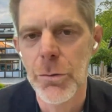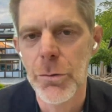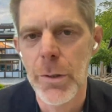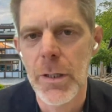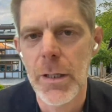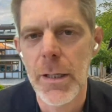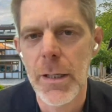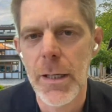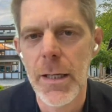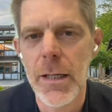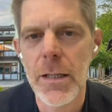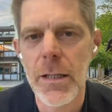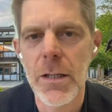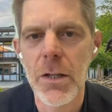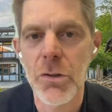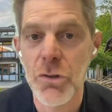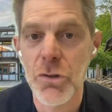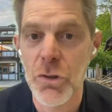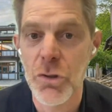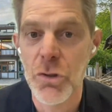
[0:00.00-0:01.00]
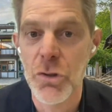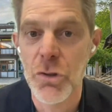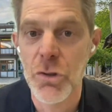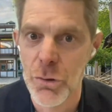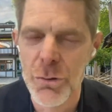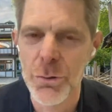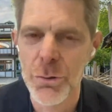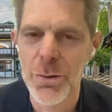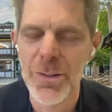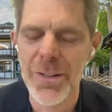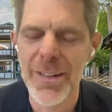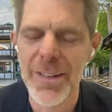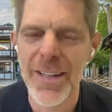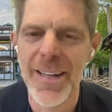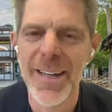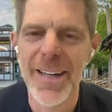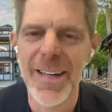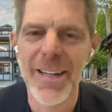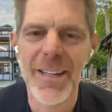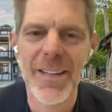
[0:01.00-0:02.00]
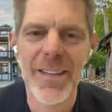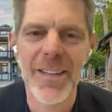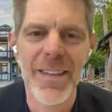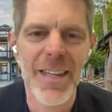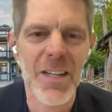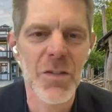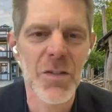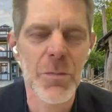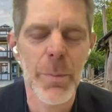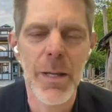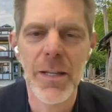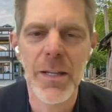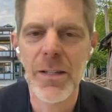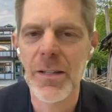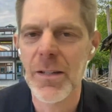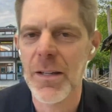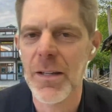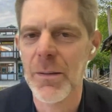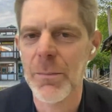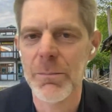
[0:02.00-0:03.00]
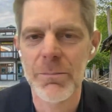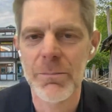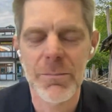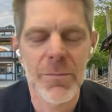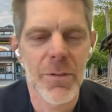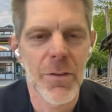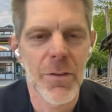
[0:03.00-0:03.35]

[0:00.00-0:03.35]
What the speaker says: Children in the junior school, they spend